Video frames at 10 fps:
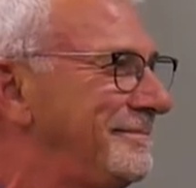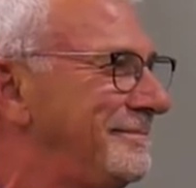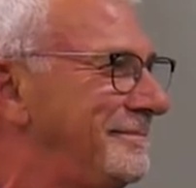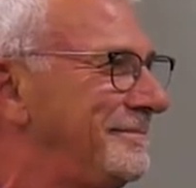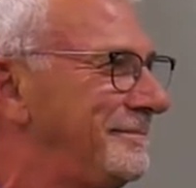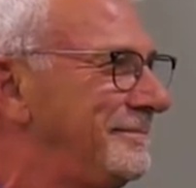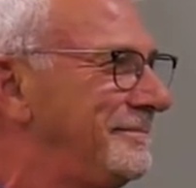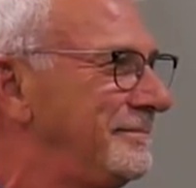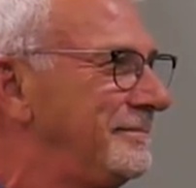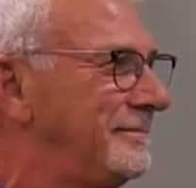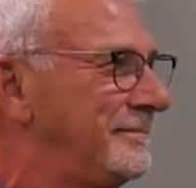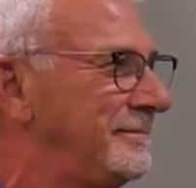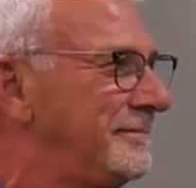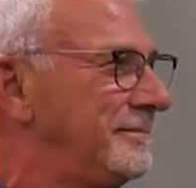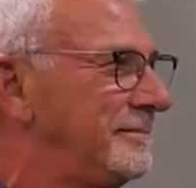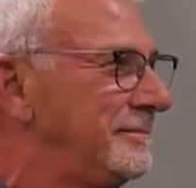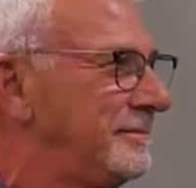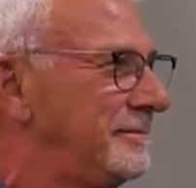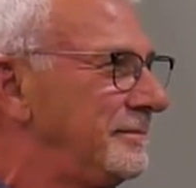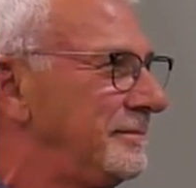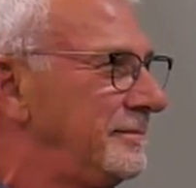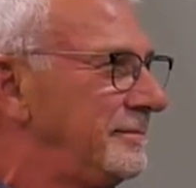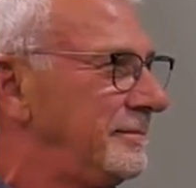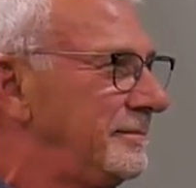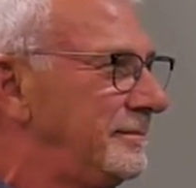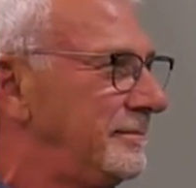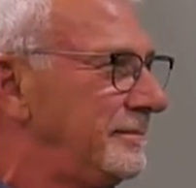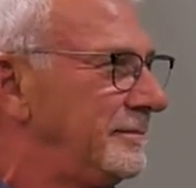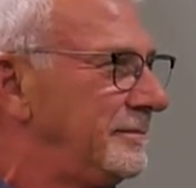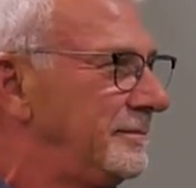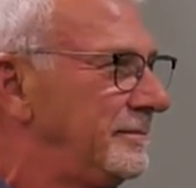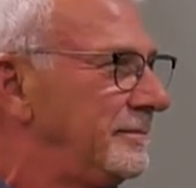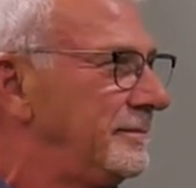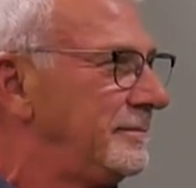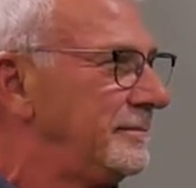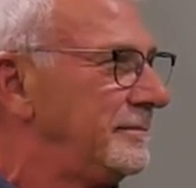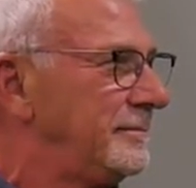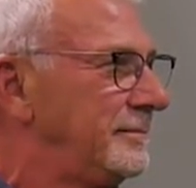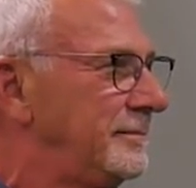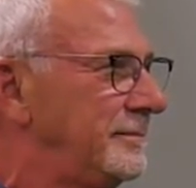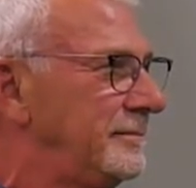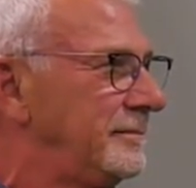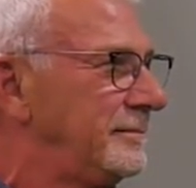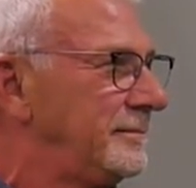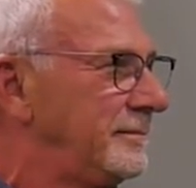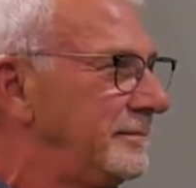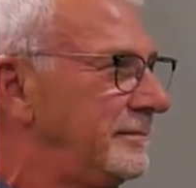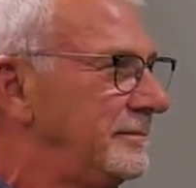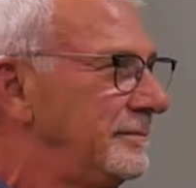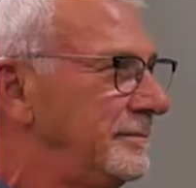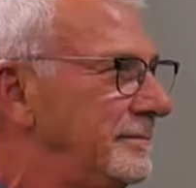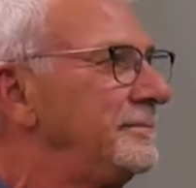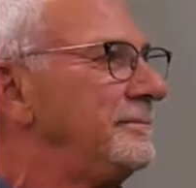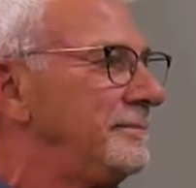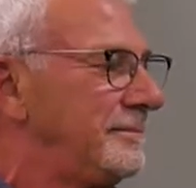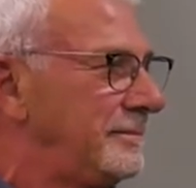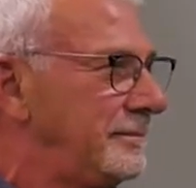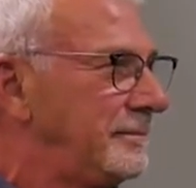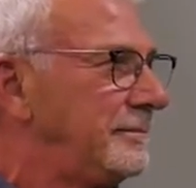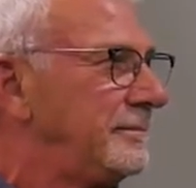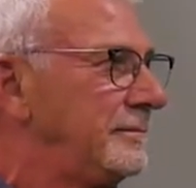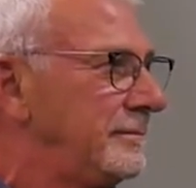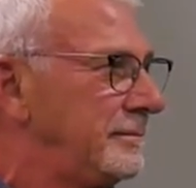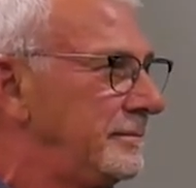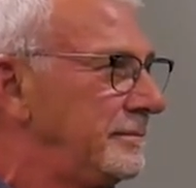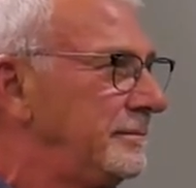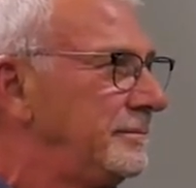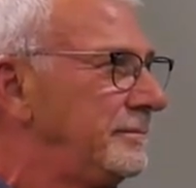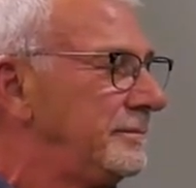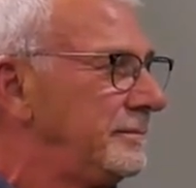(not speaking)